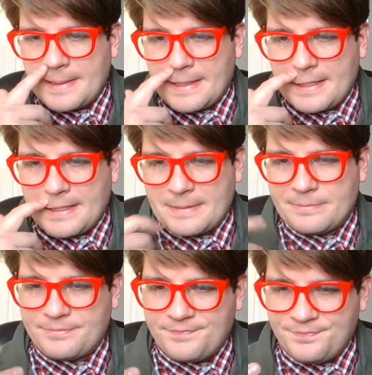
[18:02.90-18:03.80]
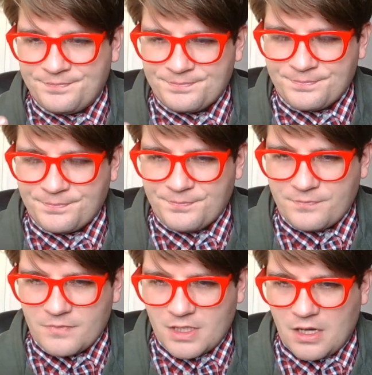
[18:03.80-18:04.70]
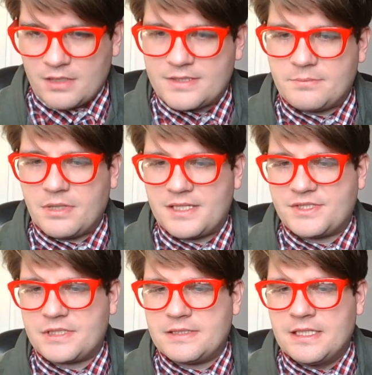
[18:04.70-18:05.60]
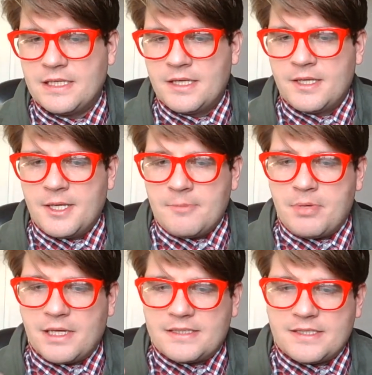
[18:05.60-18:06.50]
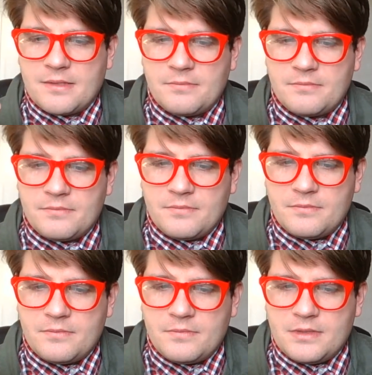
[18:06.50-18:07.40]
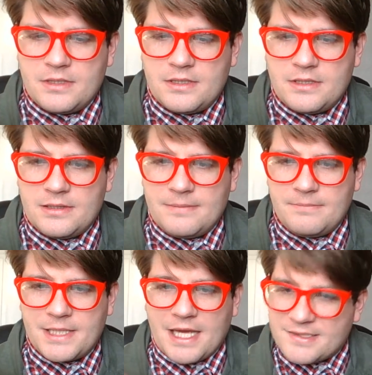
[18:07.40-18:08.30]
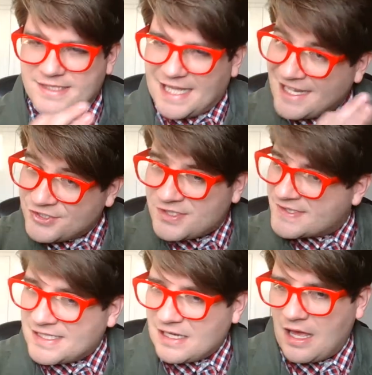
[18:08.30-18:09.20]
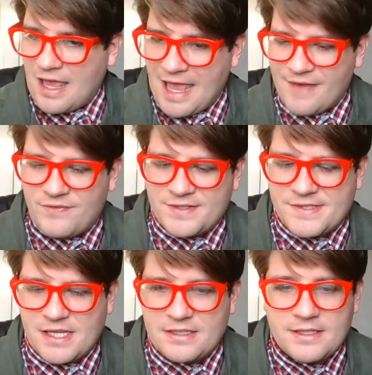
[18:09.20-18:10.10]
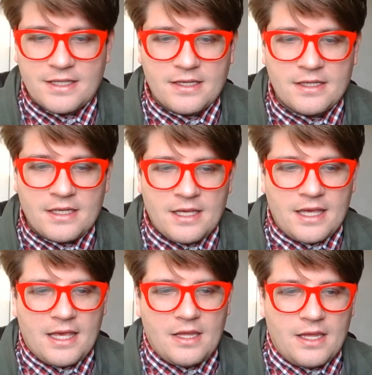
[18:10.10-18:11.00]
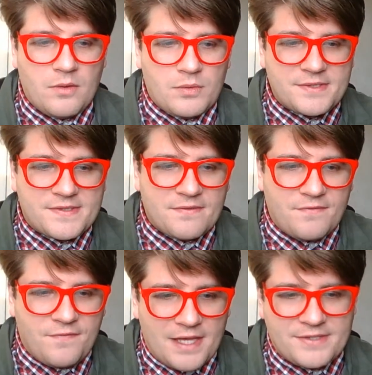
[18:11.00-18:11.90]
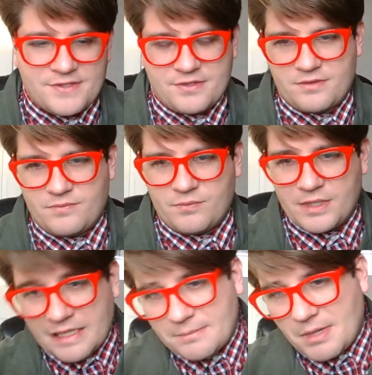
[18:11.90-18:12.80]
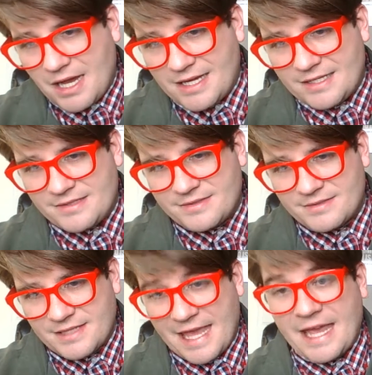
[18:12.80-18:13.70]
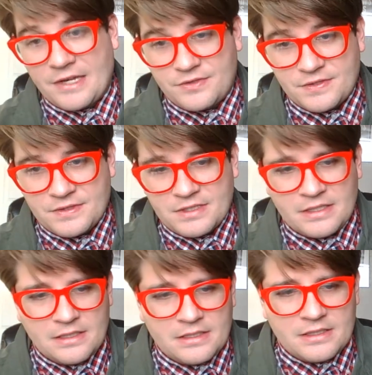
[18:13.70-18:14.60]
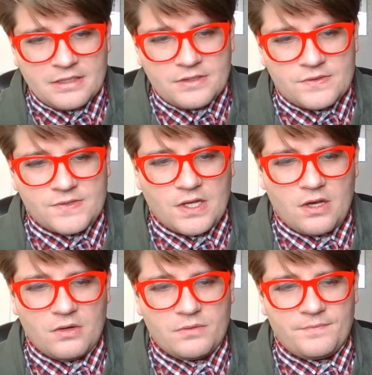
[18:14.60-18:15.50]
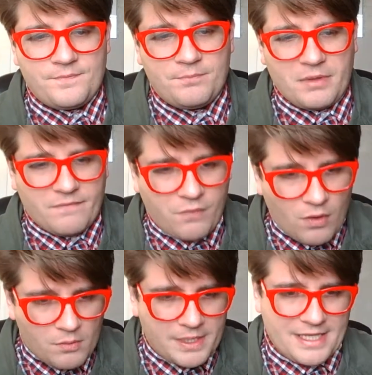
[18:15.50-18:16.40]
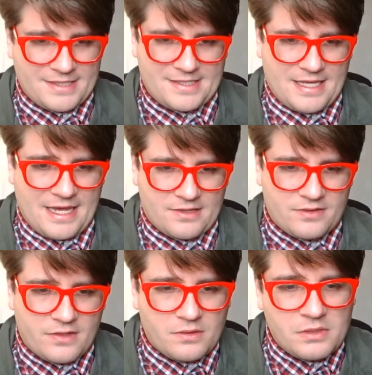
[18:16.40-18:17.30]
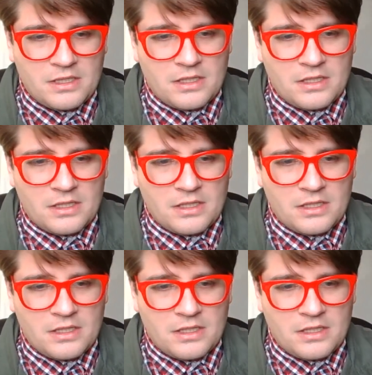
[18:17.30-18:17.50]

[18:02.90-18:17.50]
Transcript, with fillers: um, contemplation. But um, because the ancients did not have this idea, it, it was festered really by Kant. So before we get to Kant, though,